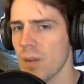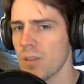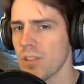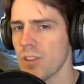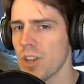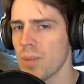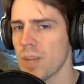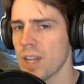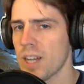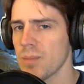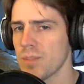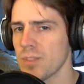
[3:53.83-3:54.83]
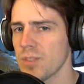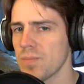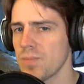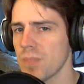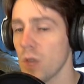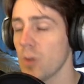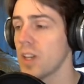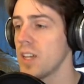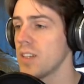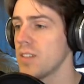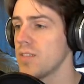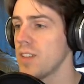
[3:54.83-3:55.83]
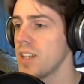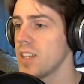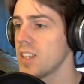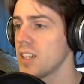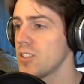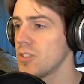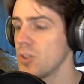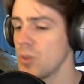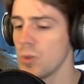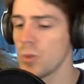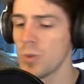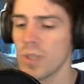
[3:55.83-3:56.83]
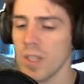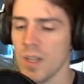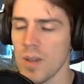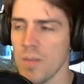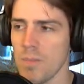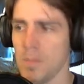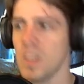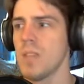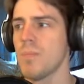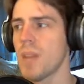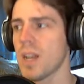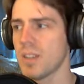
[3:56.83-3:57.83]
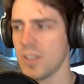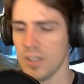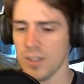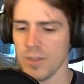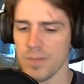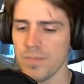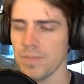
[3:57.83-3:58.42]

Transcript: I was looking at my items. Okay, fade cut to me back to here.